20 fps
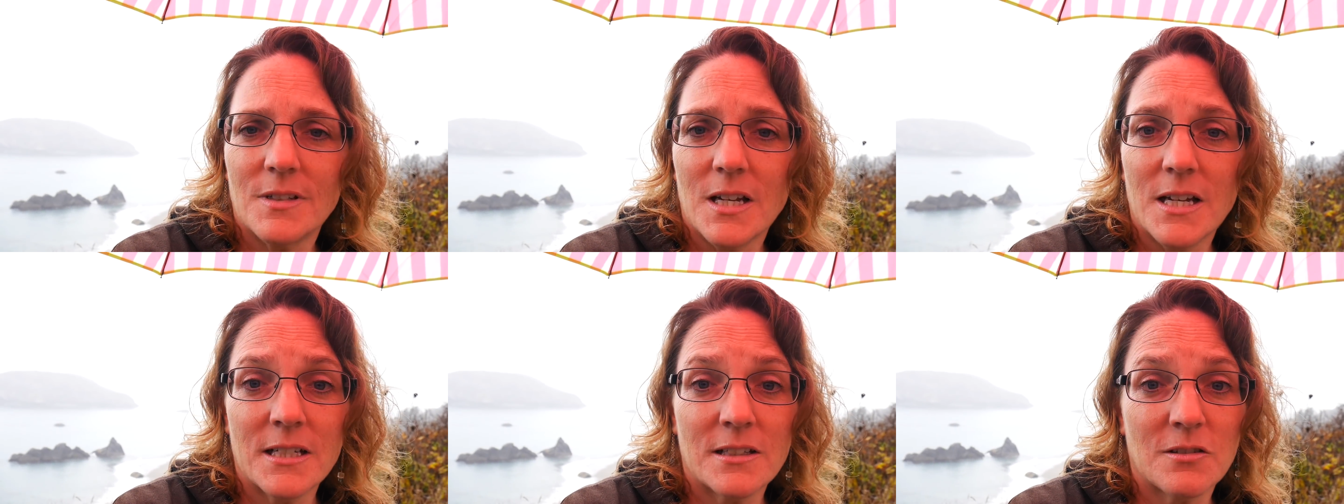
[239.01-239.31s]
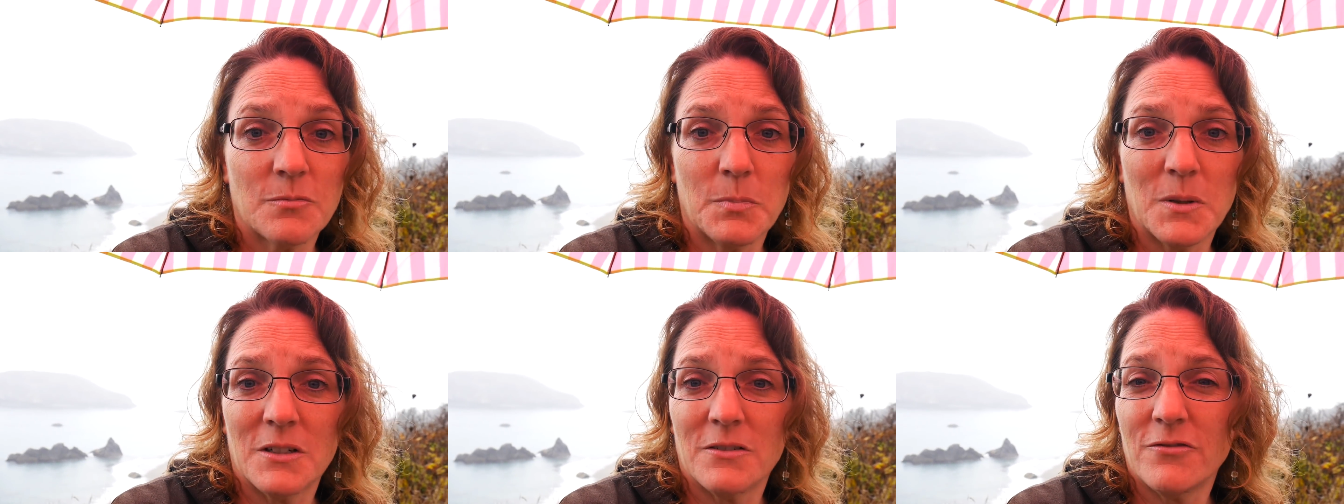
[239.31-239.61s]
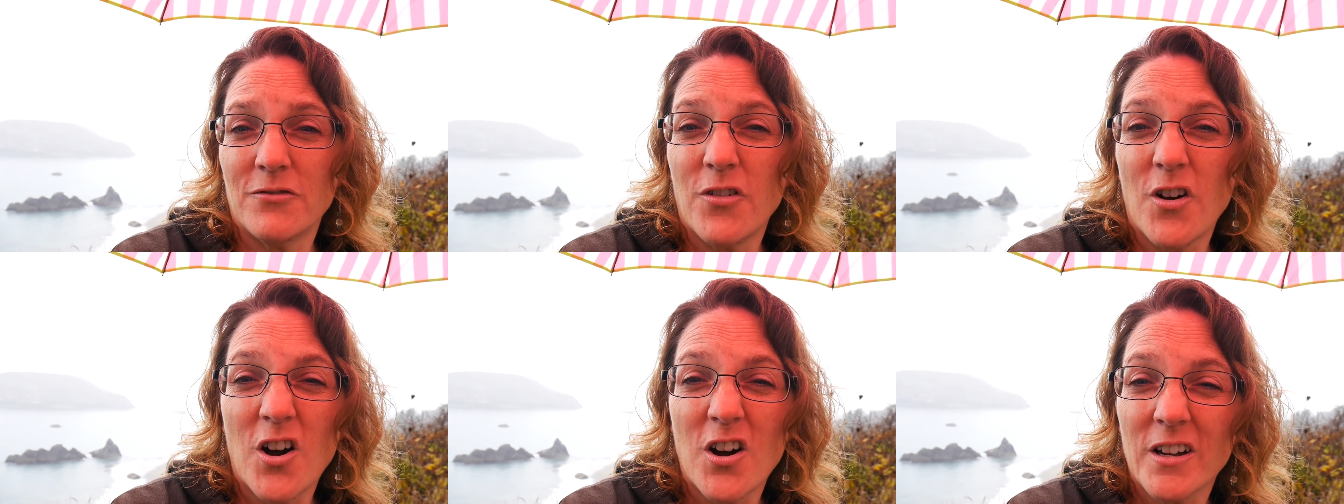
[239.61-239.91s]
It's been
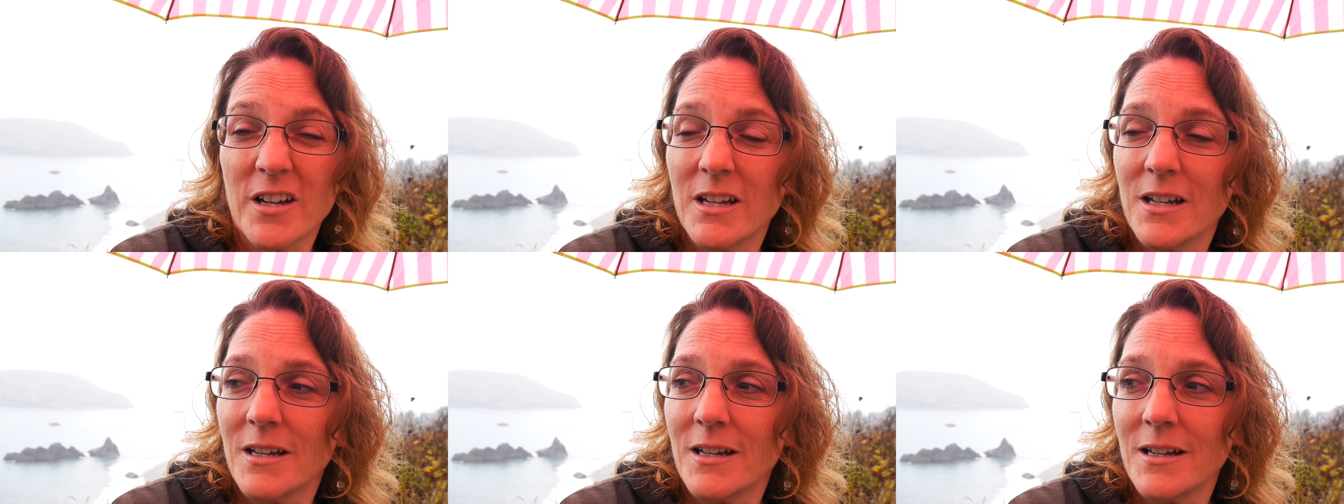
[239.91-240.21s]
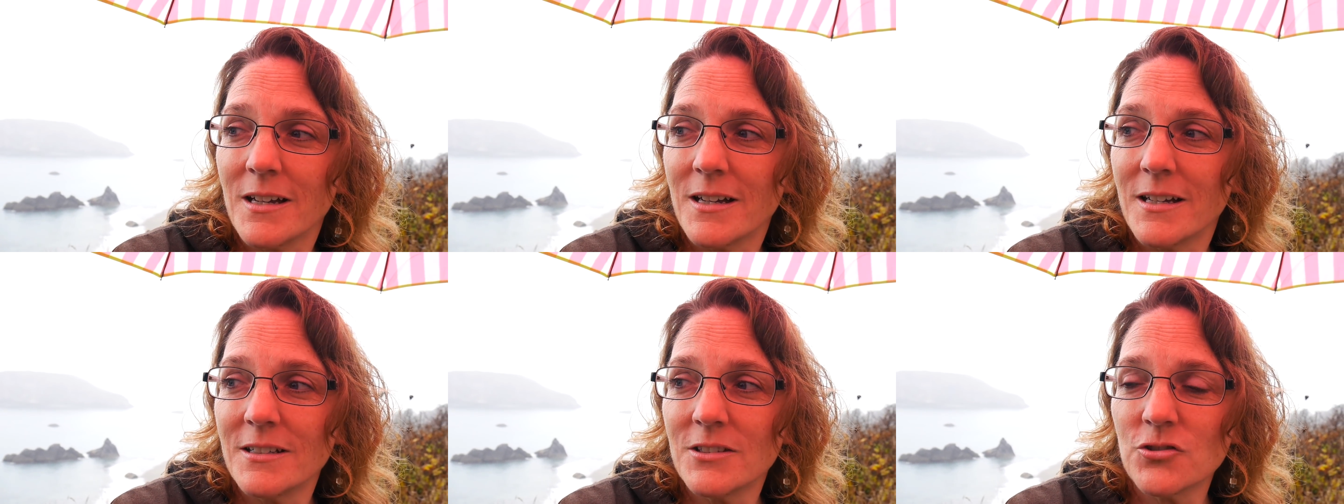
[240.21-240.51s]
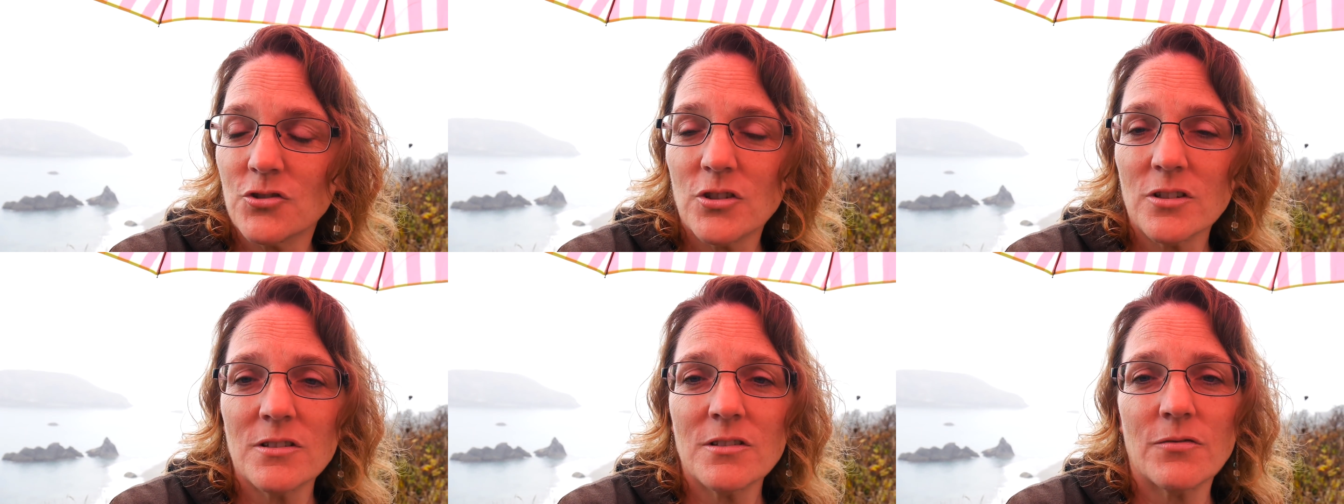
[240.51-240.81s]
foggy.
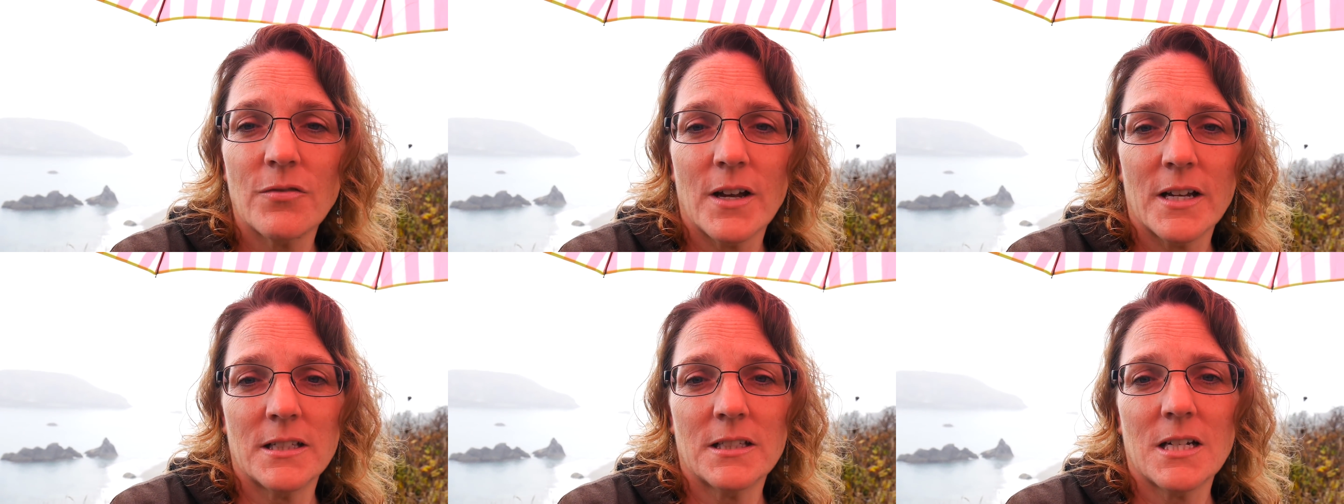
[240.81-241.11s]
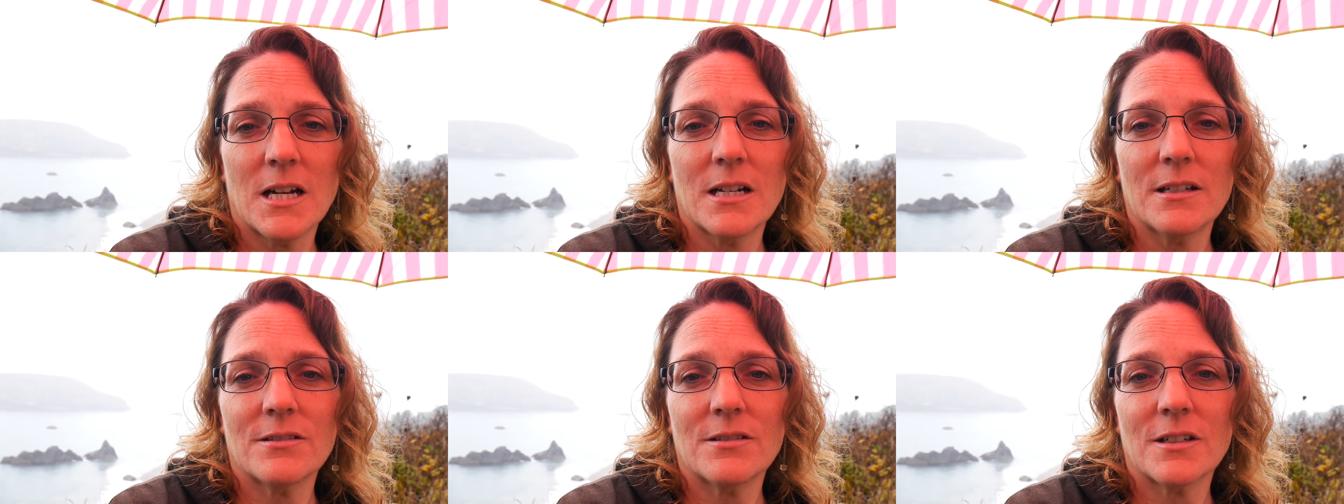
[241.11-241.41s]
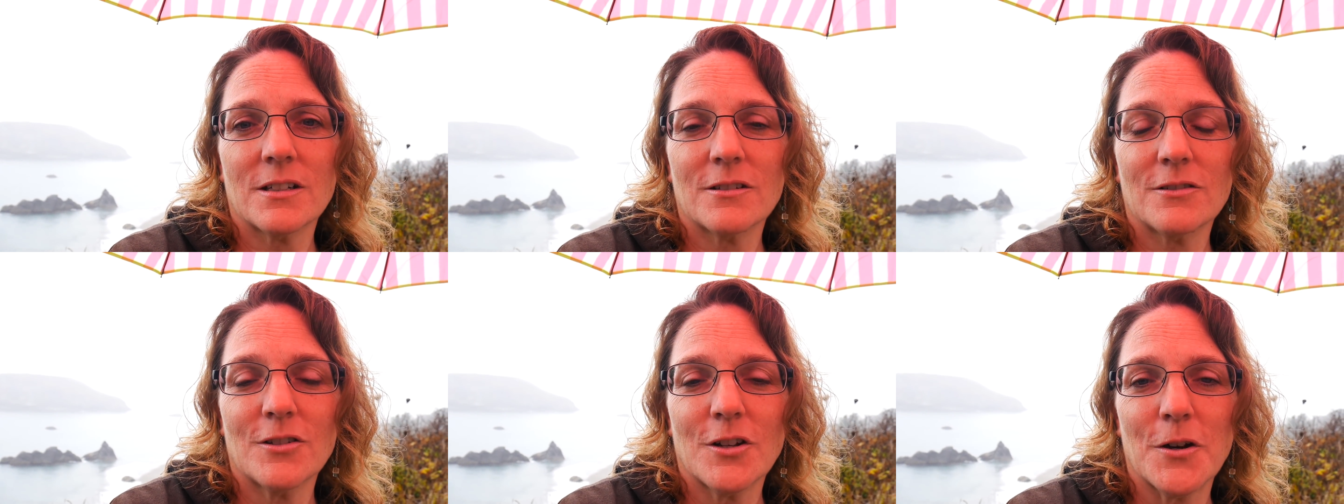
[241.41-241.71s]
It's just
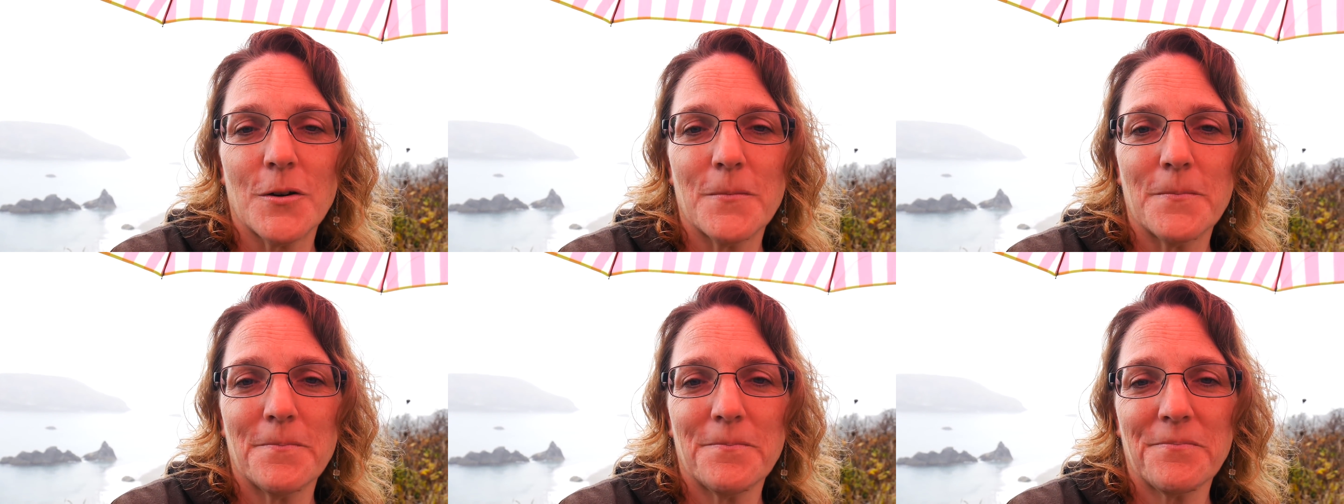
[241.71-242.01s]
fantastic. So